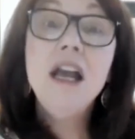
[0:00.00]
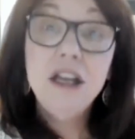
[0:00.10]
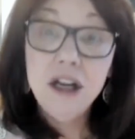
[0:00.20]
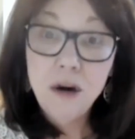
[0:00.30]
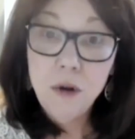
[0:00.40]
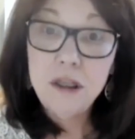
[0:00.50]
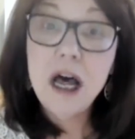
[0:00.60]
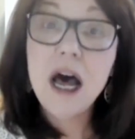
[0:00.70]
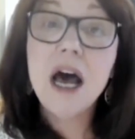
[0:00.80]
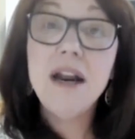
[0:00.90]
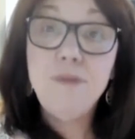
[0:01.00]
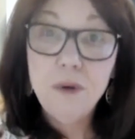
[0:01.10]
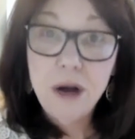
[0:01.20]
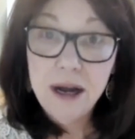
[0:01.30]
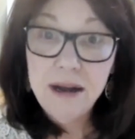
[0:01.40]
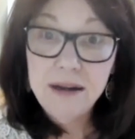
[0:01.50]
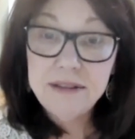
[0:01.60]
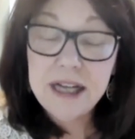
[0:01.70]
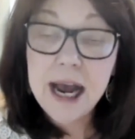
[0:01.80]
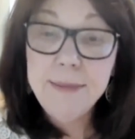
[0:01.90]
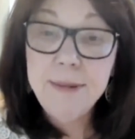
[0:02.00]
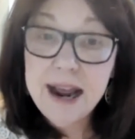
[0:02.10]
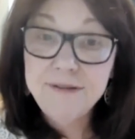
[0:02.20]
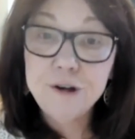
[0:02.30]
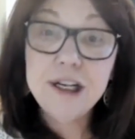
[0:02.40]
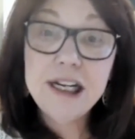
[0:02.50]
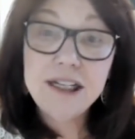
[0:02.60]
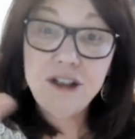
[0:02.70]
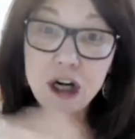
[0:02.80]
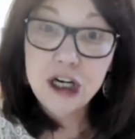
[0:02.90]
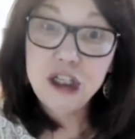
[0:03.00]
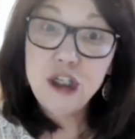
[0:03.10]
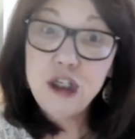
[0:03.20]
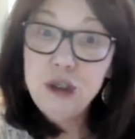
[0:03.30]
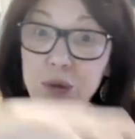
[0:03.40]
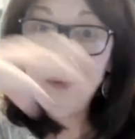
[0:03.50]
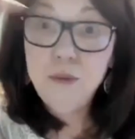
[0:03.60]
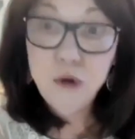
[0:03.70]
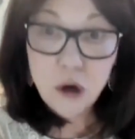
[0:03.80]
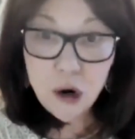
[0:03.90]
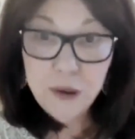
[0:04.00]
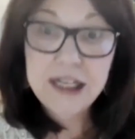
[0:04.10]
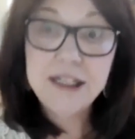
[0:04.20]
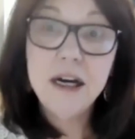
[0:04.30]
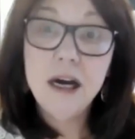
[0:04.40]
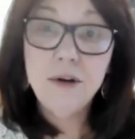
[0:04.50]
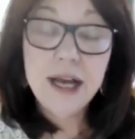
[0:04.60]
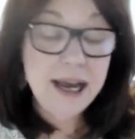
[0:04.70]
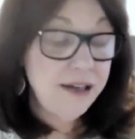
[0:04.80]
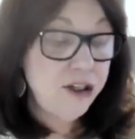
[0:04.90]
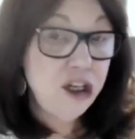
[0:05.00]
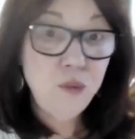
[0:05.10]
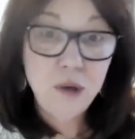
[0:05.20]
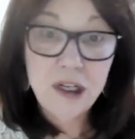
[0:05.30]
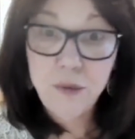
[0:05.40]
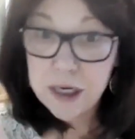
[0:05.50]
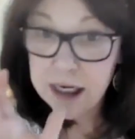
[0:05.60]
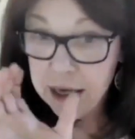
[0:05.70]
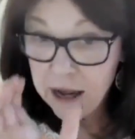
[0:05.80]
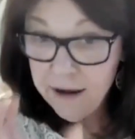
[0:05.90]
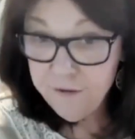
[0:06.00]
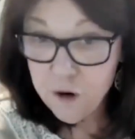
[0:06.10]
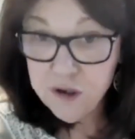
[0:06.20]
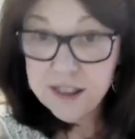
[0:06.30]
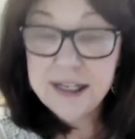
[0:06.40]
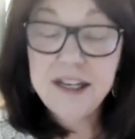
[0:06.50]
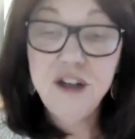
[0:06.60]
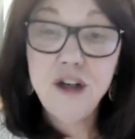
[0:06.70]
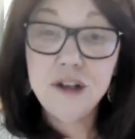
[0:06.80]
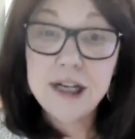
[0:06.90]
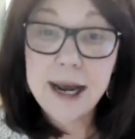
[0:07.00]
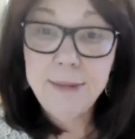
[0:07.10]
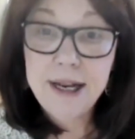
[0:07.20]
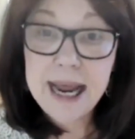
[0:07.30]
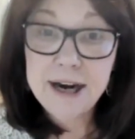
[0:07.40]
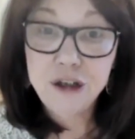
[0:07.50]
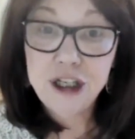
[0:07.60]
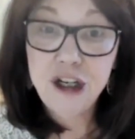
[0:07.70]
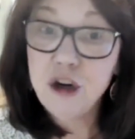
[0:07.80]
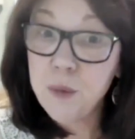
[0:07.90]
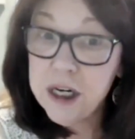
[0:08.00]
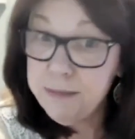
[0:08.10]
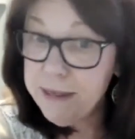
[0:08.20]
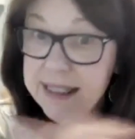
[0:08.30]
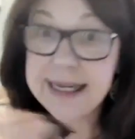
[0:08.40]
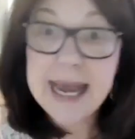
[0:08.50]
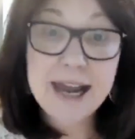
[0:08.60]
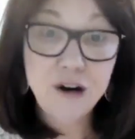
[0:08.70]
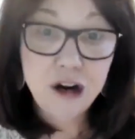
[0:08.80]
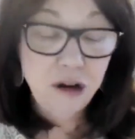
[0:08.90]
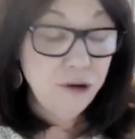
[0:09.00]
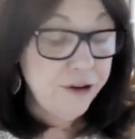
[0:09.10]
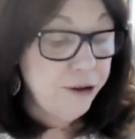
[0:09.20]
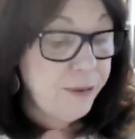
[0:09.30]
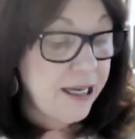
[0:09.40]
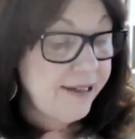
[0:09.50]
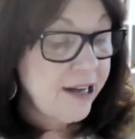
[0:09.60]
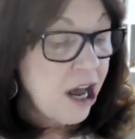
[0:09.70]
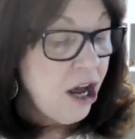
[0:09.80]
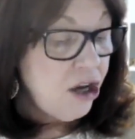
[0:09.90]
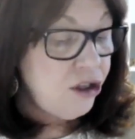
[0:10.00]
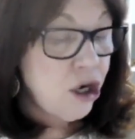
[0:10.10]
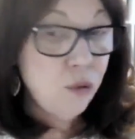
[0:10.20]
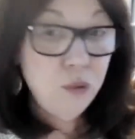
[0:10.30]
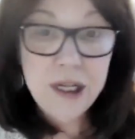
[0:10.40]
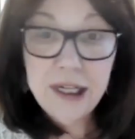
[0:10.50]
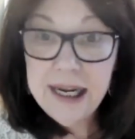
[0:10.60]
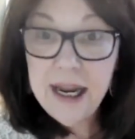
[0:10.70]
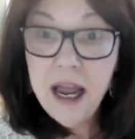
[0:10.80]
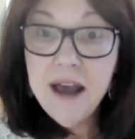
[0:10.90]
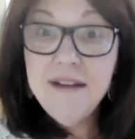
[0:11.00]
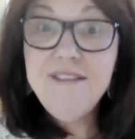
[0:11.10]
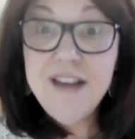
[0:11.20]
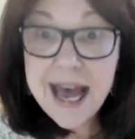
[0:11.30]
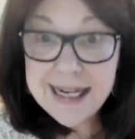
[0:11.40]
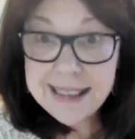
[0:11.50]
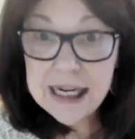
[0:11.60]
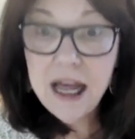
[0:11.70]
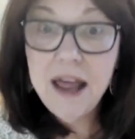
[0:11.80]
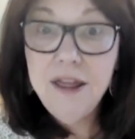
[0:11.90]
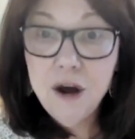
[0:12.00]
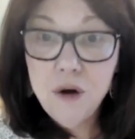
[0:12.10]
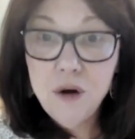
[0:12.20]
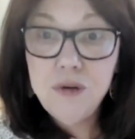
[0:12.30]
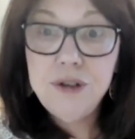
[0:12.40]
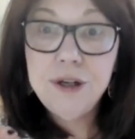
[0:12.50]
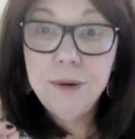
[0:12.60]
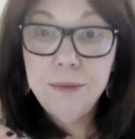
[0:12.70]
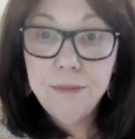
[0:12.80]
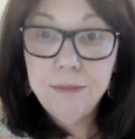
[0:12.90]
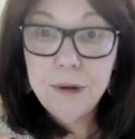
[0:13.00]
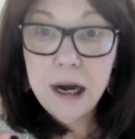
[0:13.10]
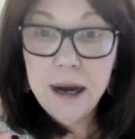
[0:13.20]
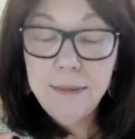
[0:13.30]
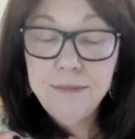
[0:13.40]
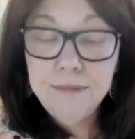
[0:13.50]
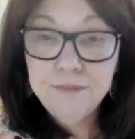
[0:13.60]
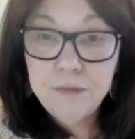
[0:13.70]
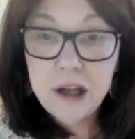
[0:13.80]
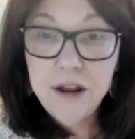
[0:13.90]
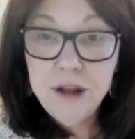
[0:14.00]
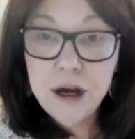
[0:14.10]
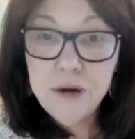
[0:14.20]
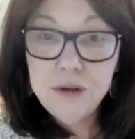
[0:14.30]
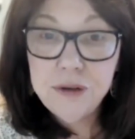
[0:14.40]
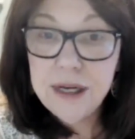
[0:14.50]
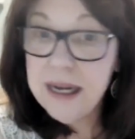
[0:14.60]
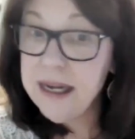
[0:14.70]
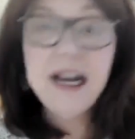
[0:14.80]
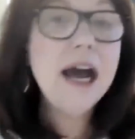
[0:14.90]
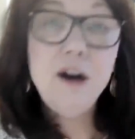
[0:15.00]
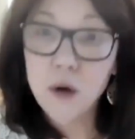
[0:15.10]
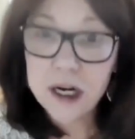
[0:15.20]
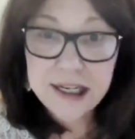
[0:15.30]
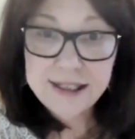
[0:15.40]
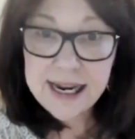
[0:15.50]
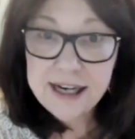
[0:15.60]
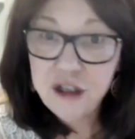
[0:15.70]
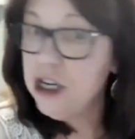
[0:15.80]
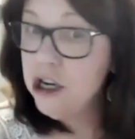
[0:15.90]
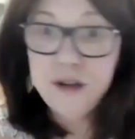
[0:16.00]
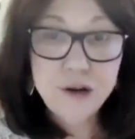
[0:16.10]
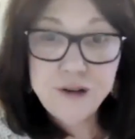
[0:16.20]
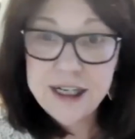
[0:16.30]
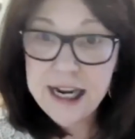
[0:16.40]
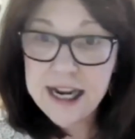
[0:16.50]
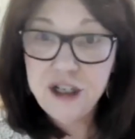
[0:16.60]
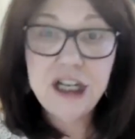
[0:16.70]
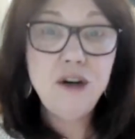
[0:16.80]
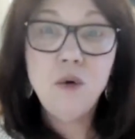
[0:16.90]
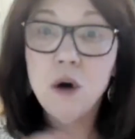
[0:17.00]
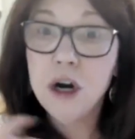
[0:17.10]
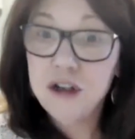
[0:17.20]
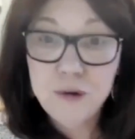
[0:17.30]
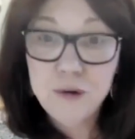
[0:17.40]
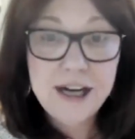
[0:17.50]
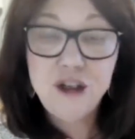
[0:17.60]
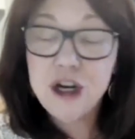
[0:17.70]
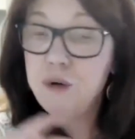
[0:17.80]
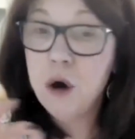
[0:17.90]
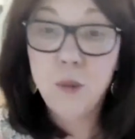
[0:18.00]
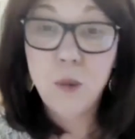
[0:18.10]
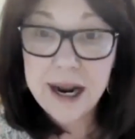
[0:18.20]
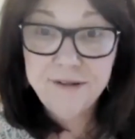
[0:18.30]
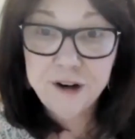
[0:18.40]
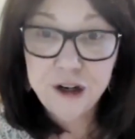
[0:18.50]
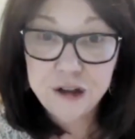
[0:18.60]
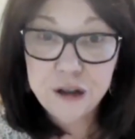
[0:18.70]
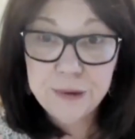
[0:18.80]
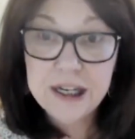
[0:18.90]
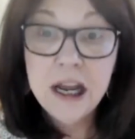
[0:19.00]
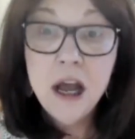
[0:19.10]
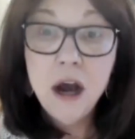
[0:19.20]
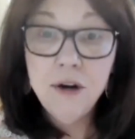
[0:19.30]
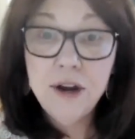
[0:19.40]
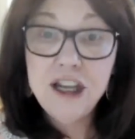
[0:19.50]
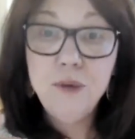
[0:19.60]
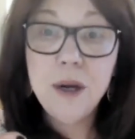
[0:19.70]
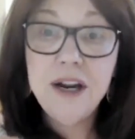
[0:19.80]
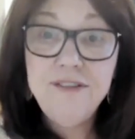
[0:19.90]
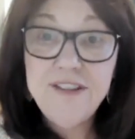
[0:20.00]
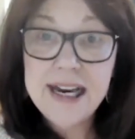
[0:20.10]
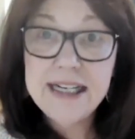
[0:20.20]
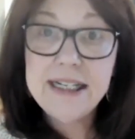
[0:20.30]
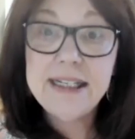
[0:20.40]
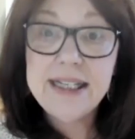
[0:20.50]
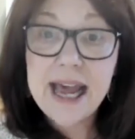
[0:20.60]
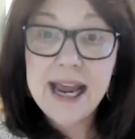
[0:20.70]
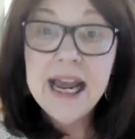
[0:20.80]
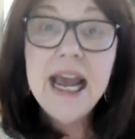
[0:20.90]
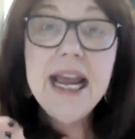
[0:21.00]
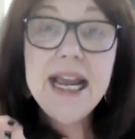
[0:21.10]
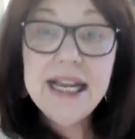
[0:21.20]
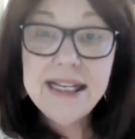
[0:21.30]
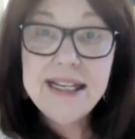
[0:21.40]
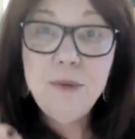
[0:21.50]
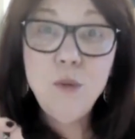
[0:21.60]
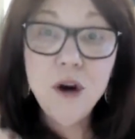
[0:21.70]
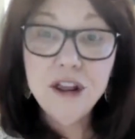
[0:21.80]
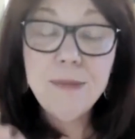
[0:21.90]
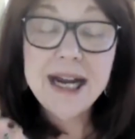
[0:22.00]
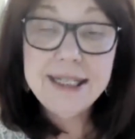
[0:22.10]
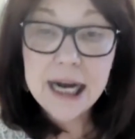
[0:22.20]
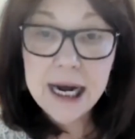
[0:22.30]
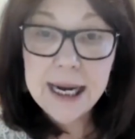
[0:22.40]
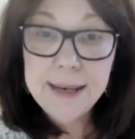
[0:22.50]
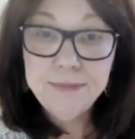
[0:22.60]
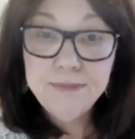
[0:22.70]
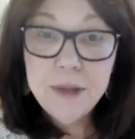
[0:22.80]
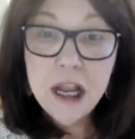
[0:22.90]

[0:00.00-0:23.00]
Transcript: a lot of time and effort is start to grow it. Okay. So you really want to focus in your time and energy. You don't want to be scattered all over the place. So really vet those, any kind of organization, association, or trade show, or whatever you're doing. Okay. You want to vet it to say, is it worth my time?